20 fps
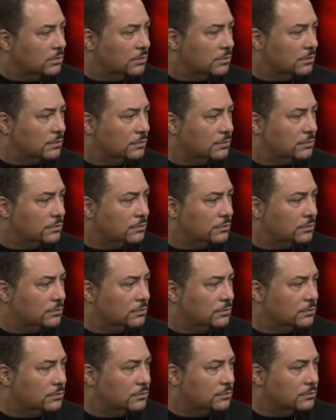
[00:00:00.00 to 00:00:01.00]

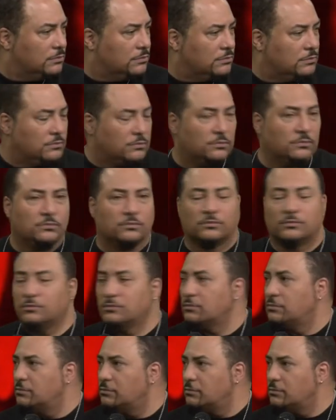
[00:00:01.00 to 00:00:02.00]

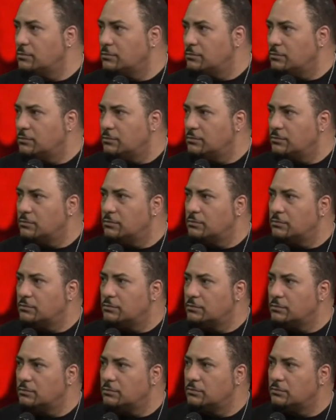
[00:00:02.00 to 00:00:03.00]

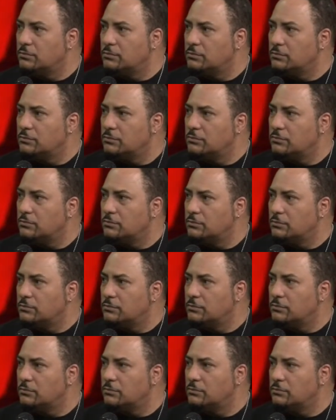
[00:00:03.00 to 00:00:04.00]

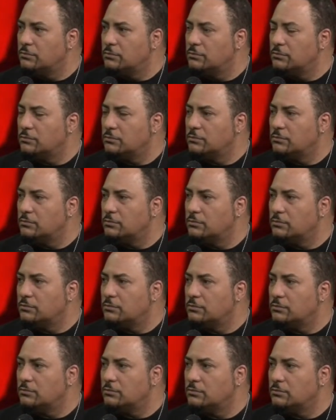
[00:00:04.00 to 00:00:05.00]

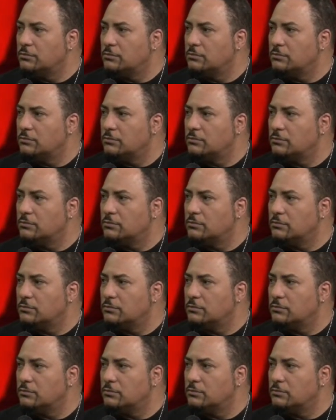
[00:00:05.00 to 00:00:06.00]

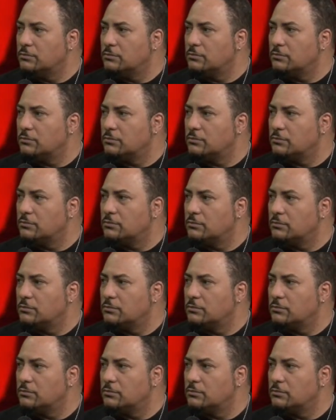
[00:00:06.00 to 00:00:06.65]
This person isn't speaking.